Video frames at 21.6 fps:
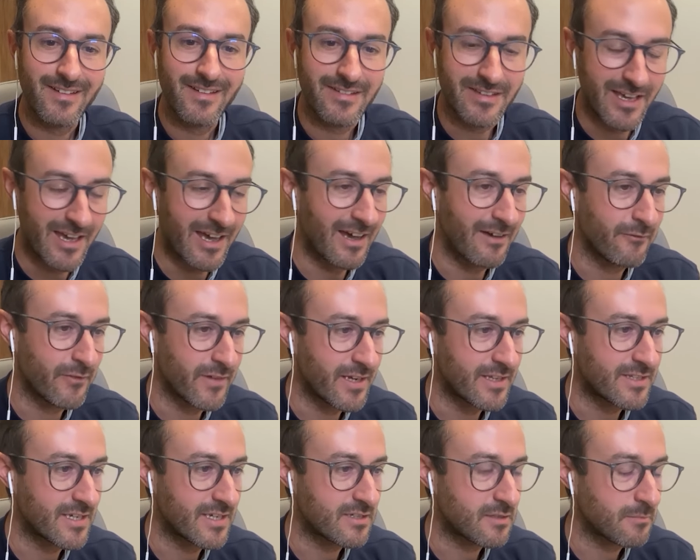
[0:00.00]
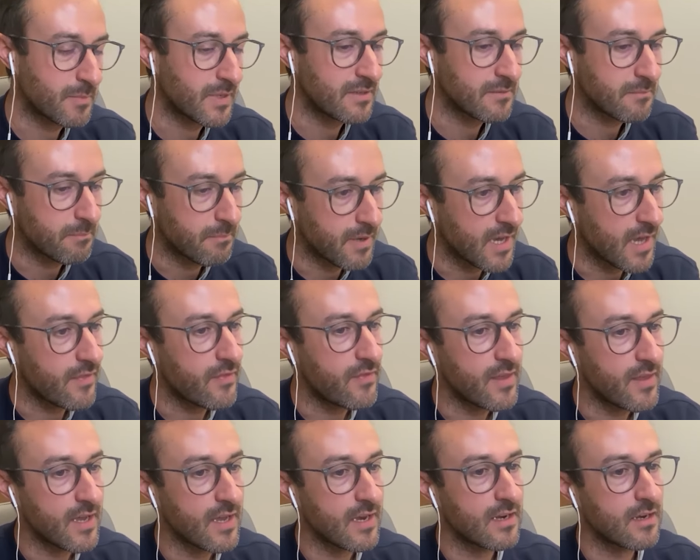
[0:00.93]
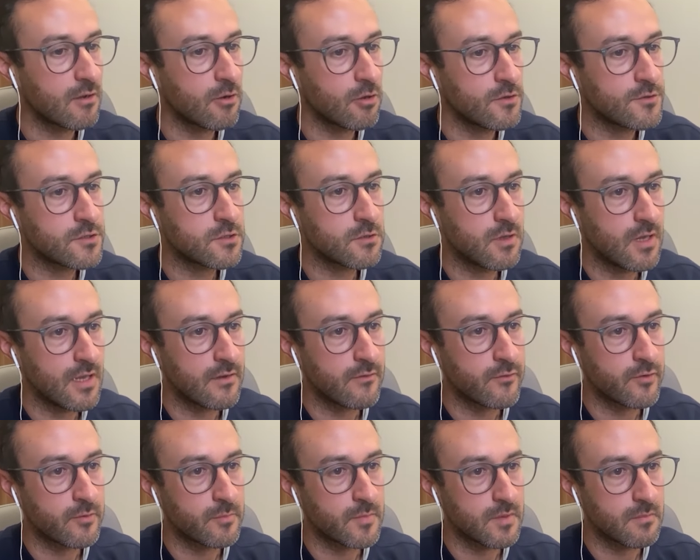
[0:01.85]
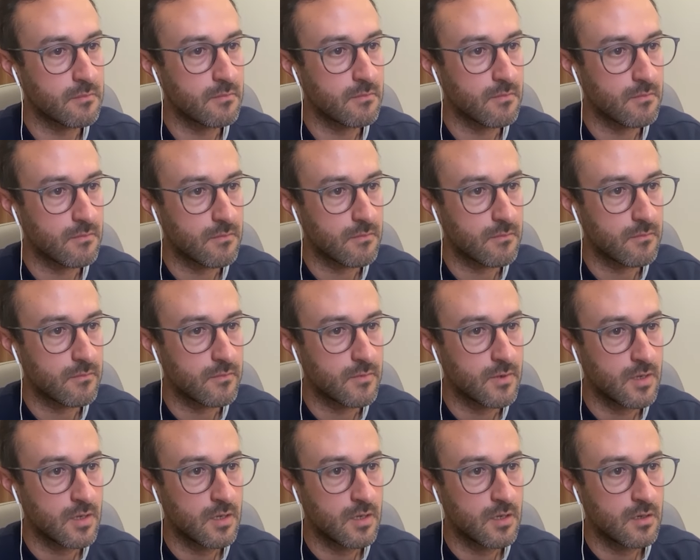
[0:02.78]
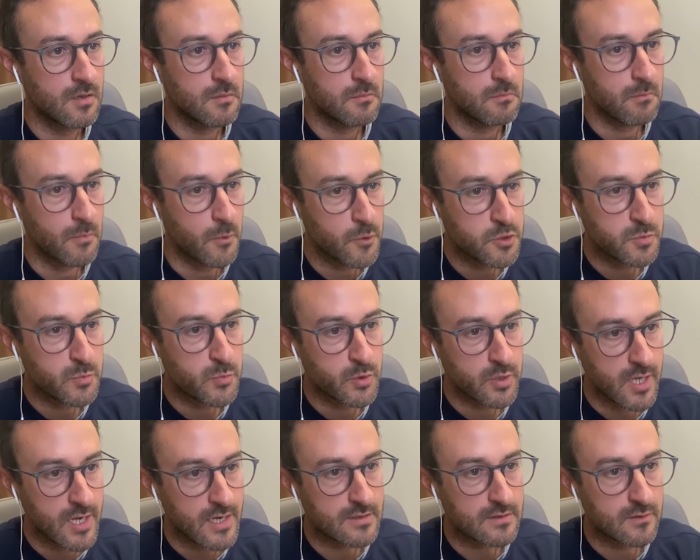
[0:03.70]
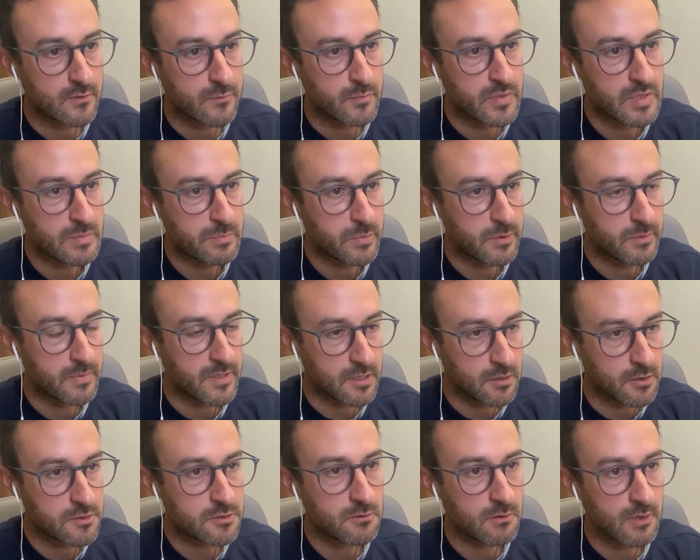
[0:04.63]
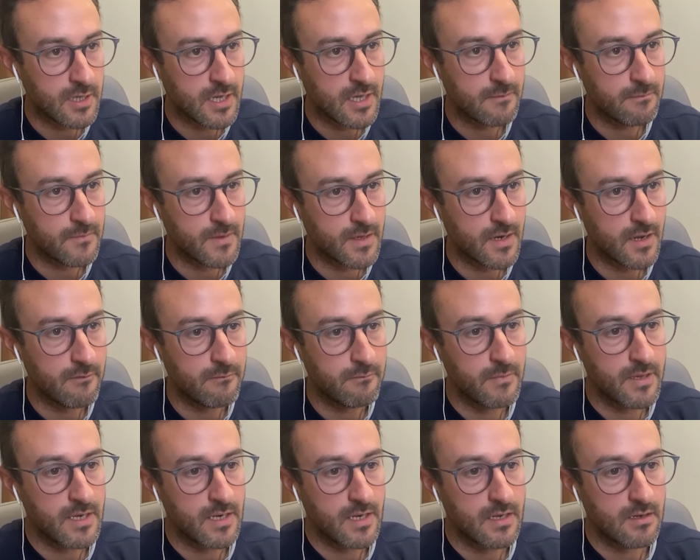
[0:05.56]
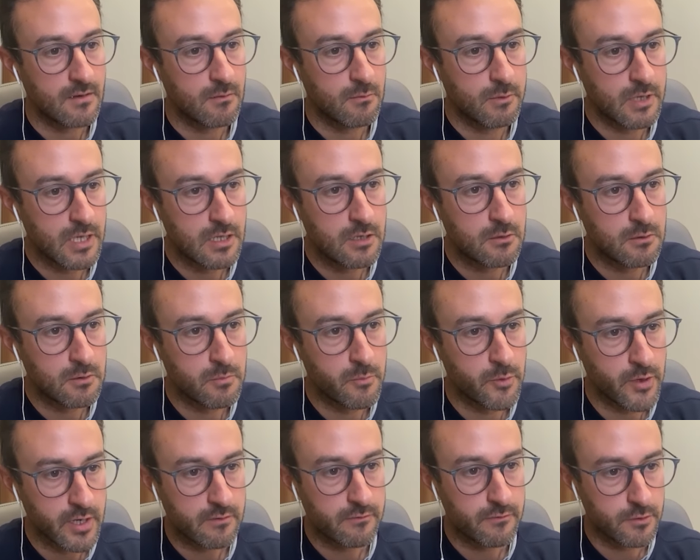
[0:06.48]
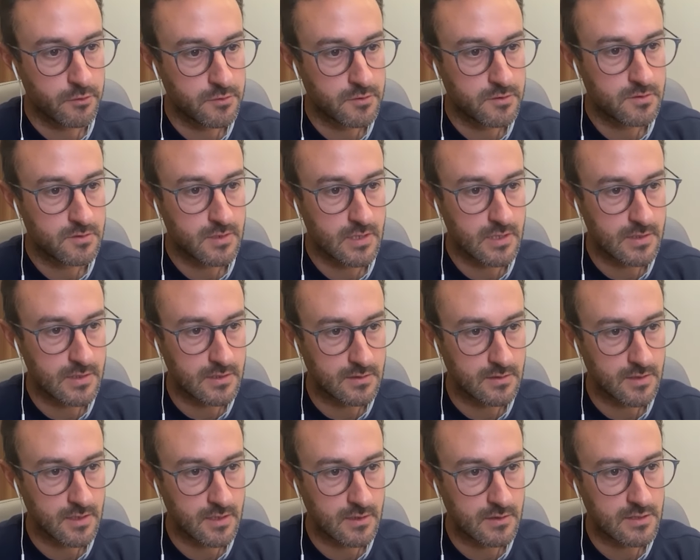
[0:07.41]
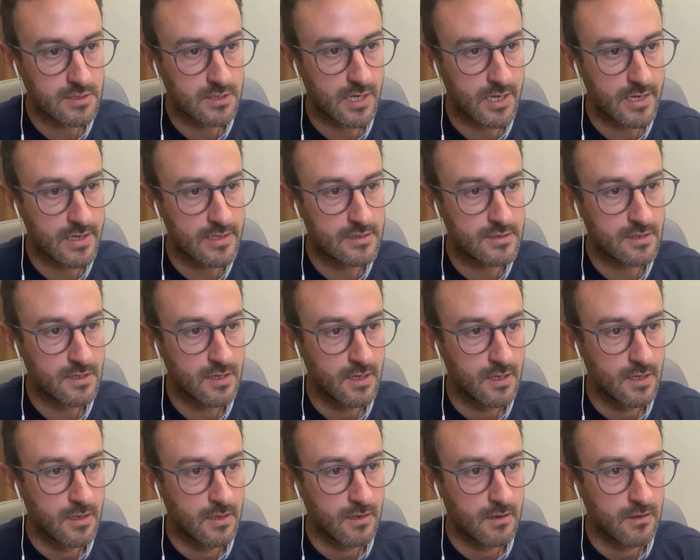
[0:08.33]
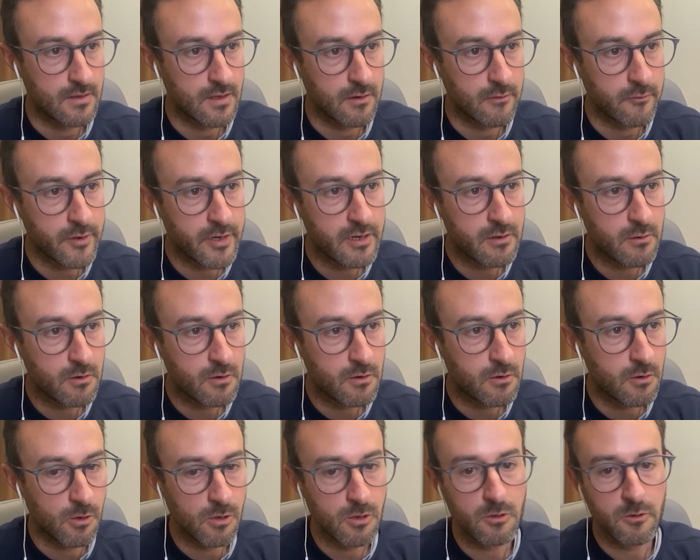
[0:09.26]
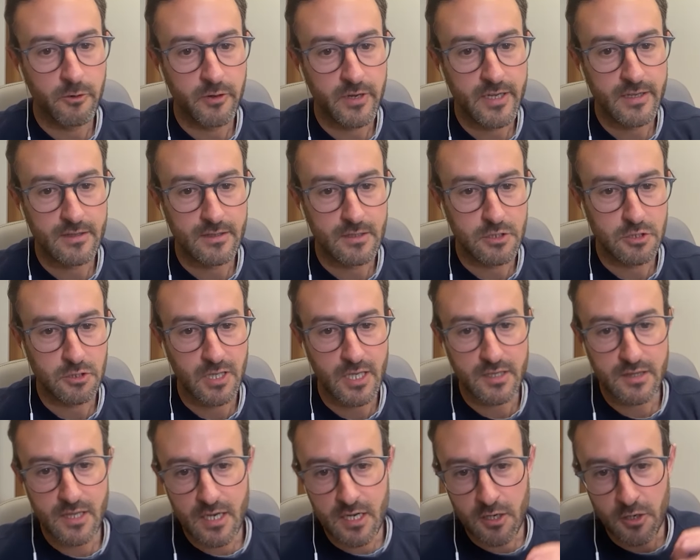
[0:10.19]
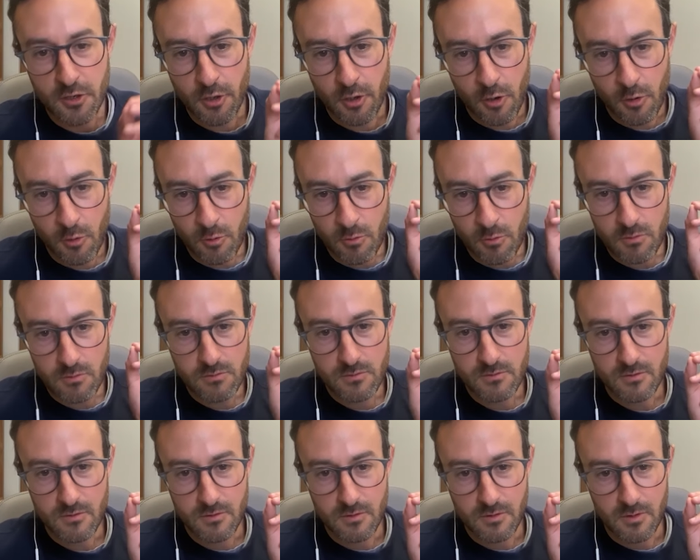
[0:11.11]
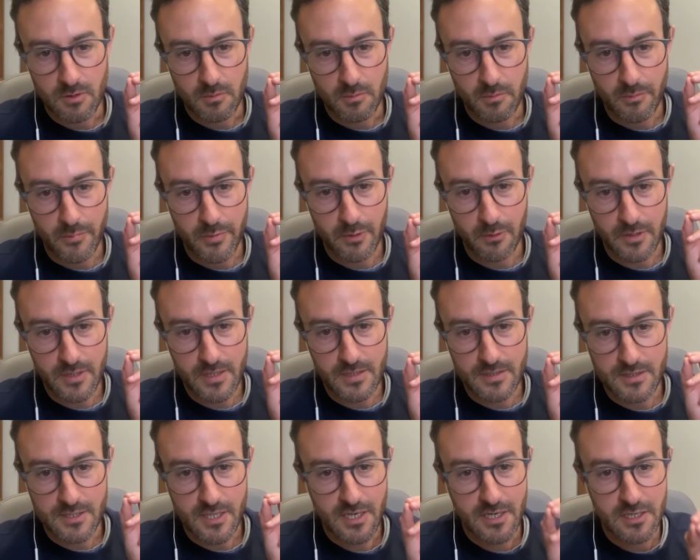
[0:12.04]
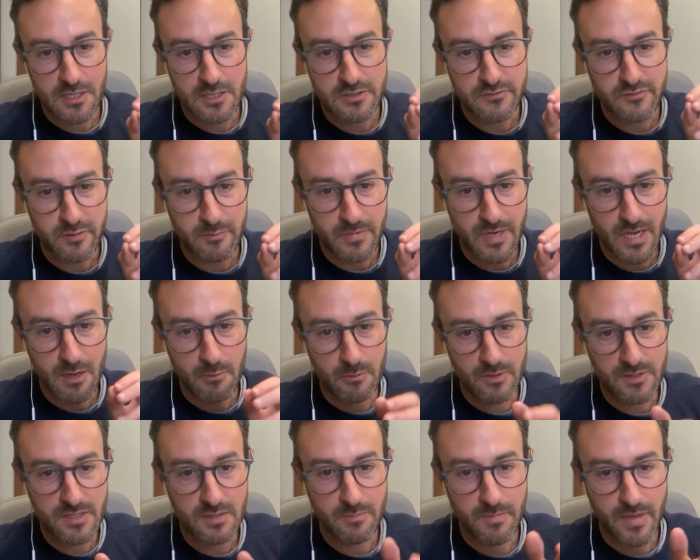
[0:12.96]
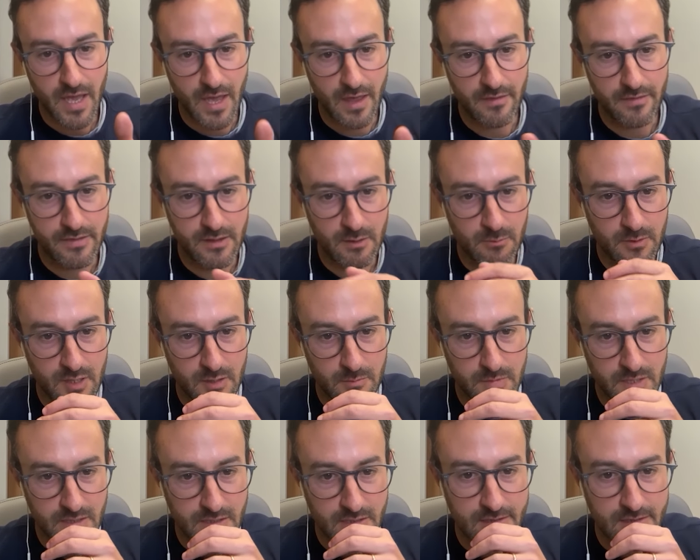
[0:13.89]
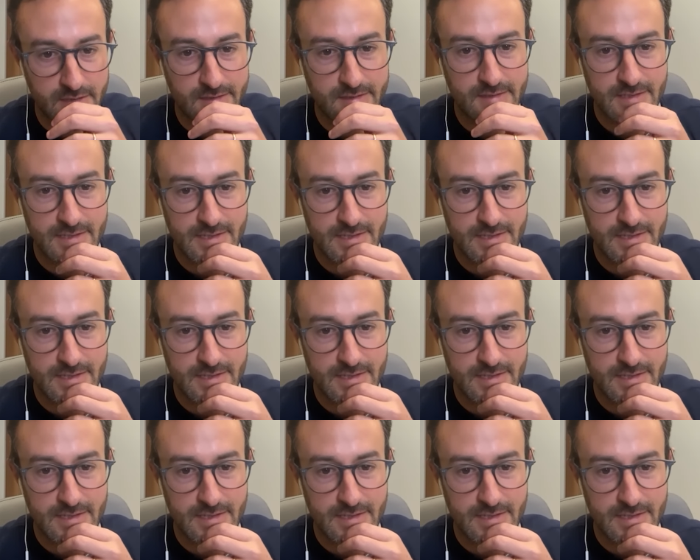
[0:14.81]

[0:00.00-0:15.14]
Yeah, I think it takes, but then also like from the most productive people that also like have that have made like really good breakthroughs in science, they're very goal oriented. So like they know probably 10 years from now what the path they want to be in.